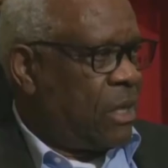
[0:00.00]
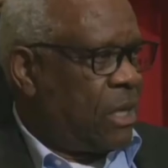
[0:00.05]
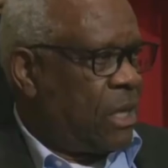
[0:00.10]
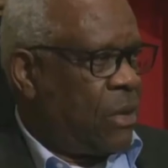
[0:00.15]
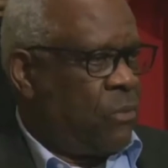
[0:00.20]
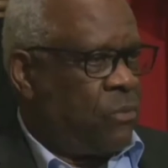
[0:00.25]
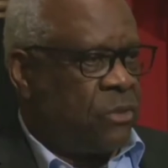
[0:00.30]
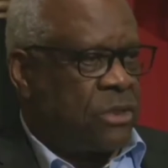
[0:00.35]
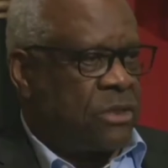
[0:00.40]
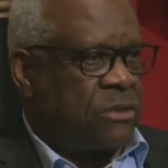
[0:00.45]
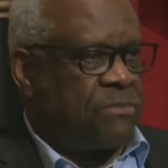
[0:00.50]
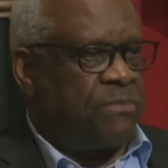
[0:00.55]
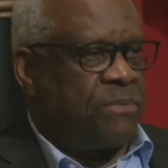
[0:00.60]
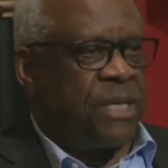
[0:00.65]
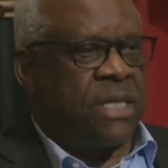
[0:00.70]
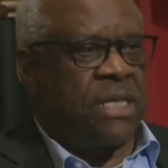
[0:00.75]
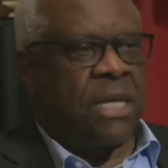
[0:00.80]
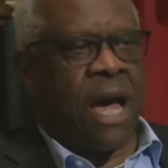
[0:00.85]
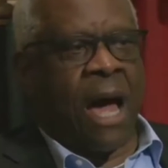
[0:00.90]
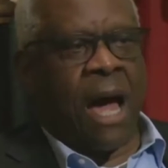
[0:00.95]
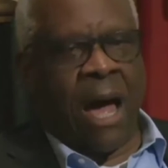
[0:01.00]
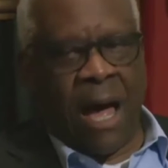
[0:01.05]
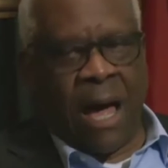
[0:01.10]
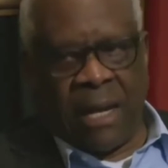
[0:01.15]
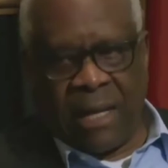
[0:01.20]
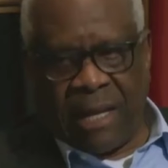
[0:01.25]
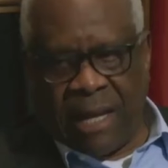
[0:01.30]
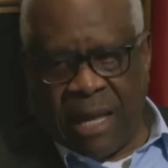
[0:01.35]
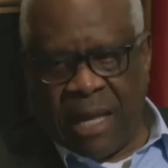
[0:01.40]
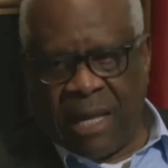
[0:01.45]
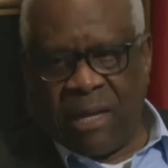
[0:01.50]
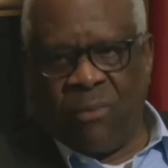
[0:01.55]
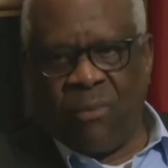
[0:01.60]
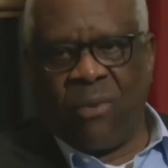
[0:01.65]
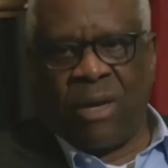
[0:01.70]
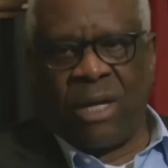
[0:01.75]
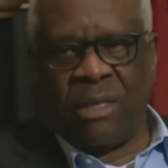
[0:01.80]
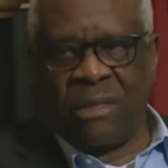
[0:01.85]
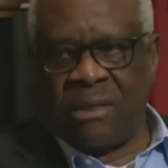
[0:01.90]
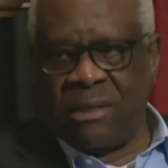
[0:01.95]
It was beyond
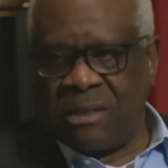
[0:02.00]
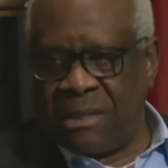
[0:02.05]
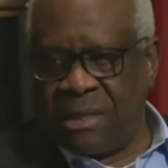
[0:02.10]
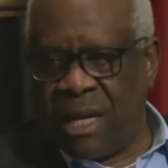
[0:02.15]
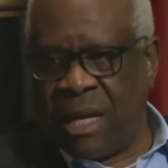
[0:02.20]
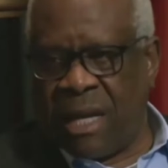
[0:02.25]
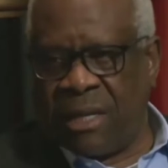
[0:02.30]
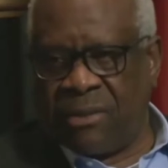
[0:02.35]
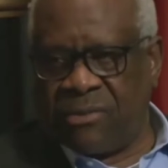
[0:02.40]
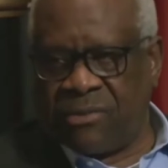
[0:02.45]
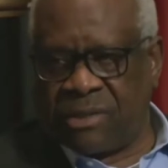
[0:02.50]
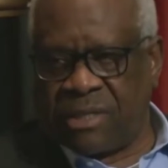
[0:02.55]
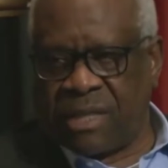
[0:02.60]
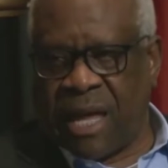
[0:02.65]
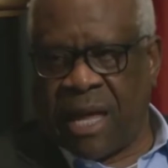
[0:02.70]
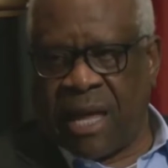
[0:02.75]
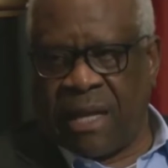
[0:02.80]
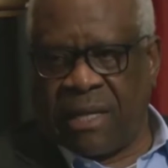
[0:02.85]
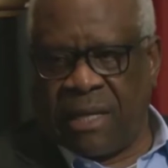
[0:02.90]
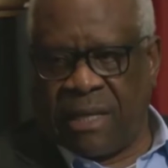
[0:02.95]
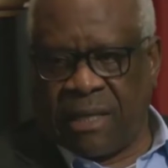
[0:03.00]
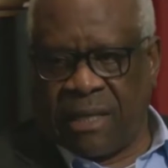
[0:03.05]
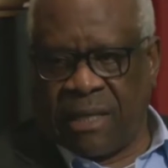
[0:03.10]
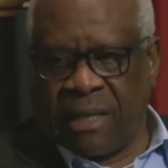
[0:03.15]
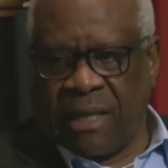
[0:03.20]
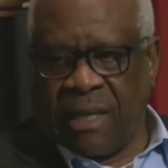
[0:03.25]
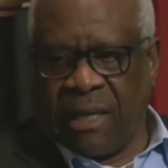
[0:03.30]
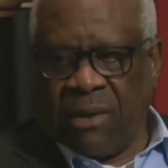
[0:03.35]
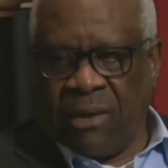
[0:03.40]
anyone's understanding,